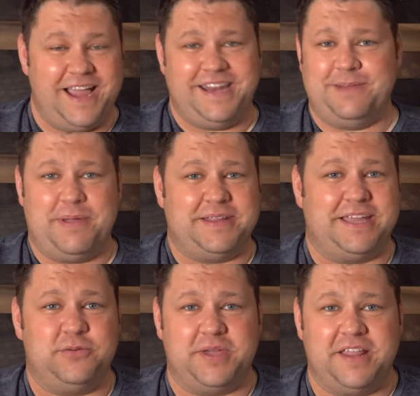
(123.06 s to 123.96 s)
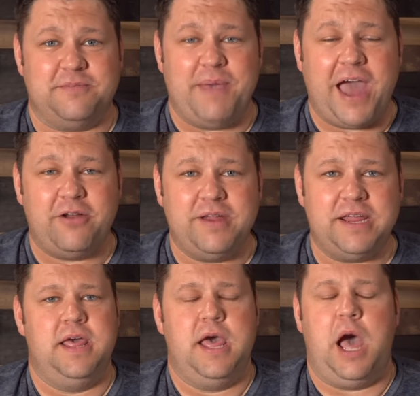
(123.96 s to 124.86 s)
I need to be able to get to a kid's
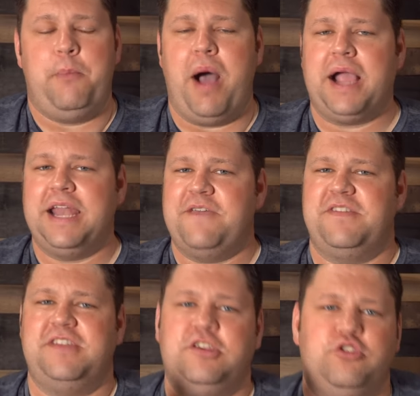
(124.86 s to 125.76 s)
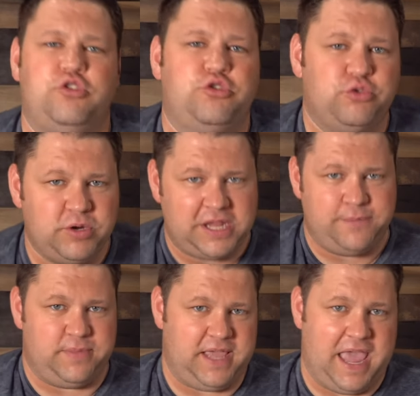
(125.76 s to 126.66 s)
battery. A pocket knife is an
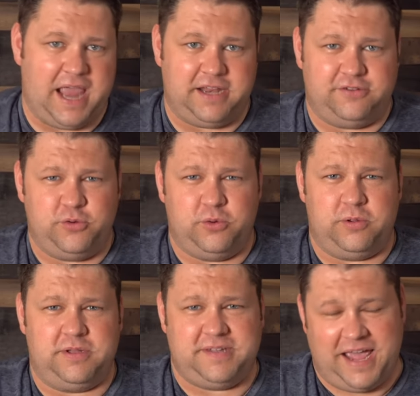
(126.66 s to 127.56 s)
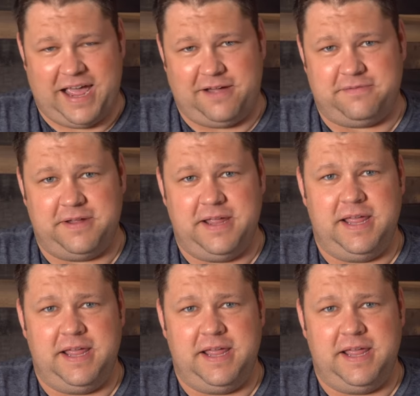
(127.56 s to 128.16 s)
extremely handy tool to have,